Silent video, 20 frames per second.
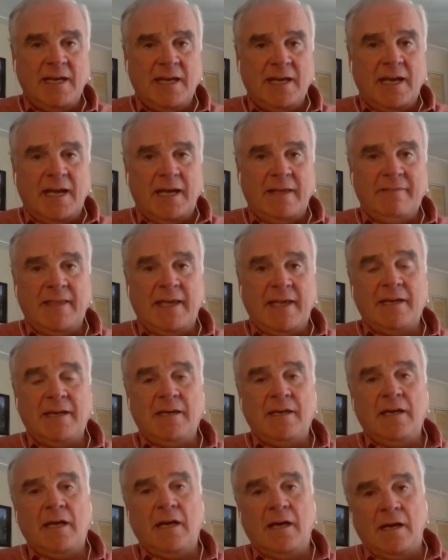Mm-hmm. And
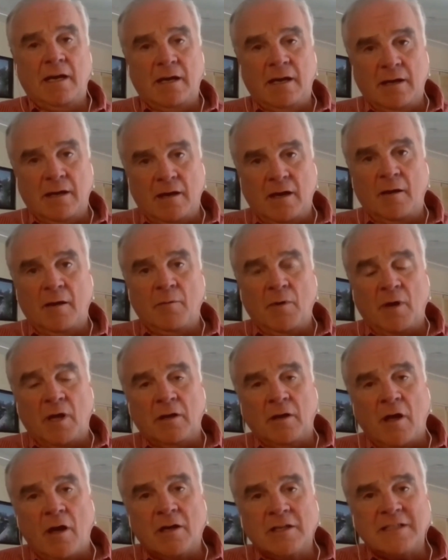then a
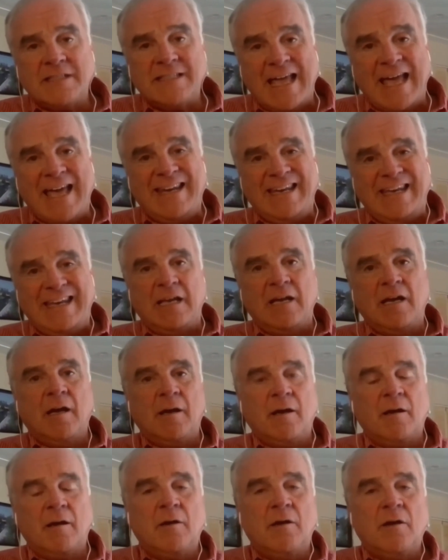longstanding
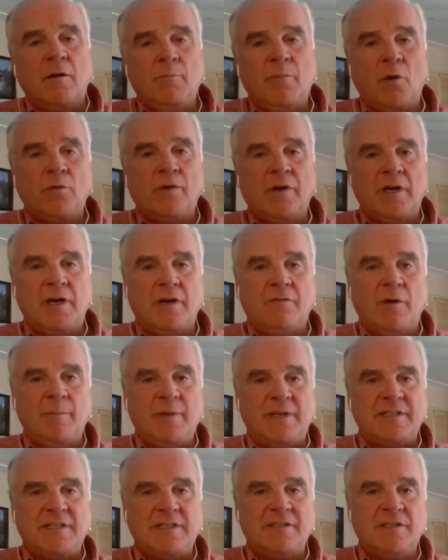component of our
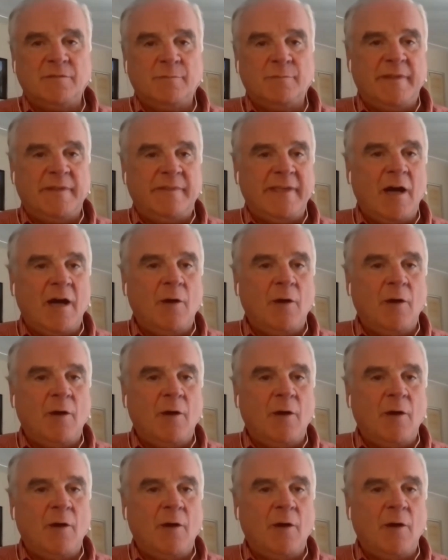business has been the